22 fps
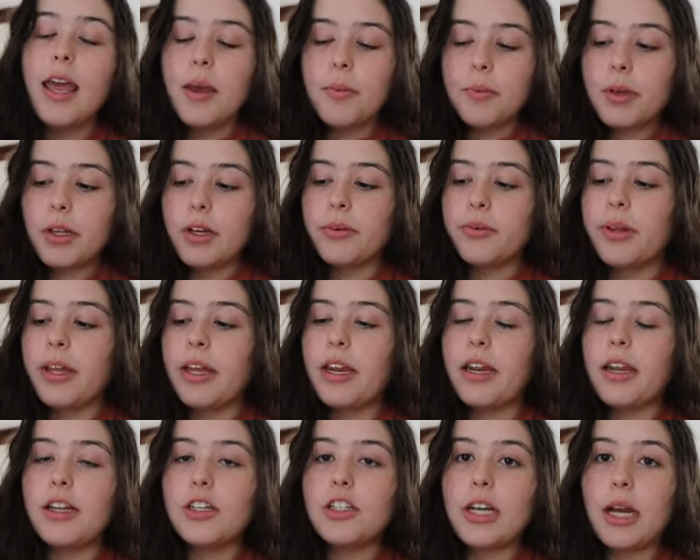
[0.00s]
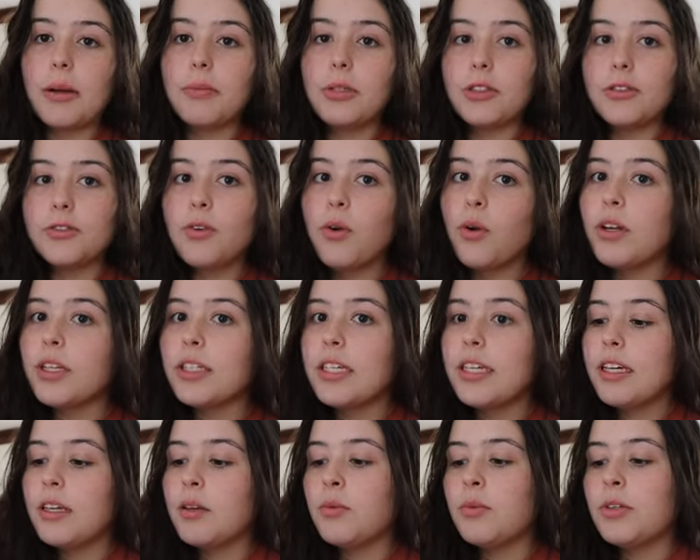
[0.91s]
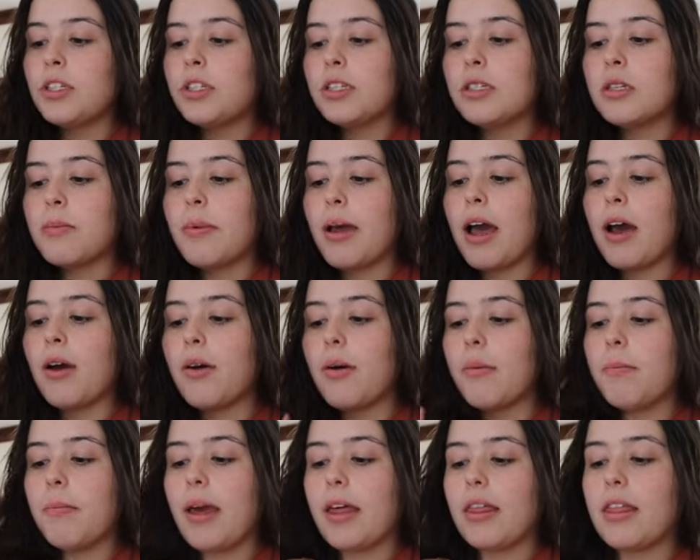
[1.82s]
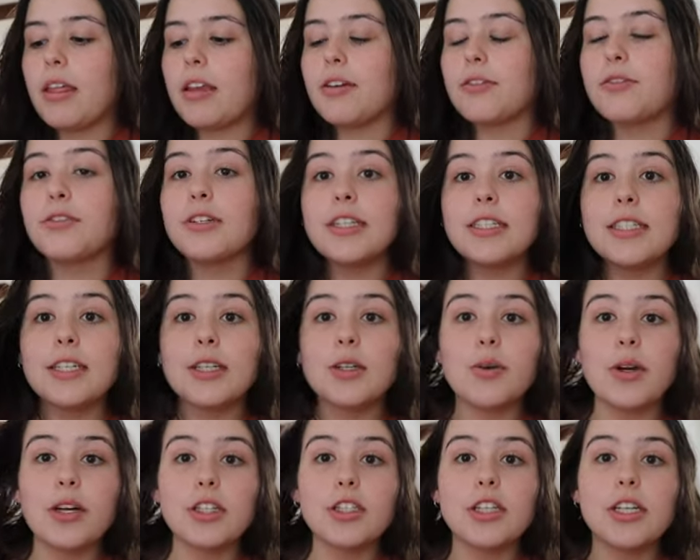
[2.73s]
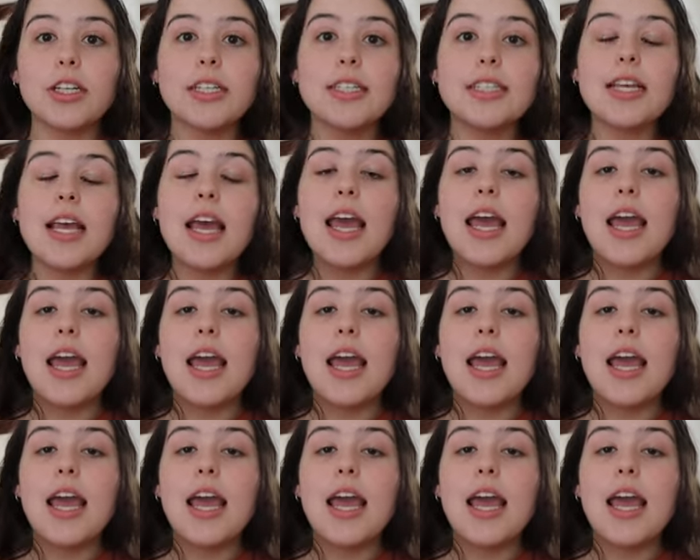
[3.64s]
I'm going to read chapter 14, which is about method of reasoning questions,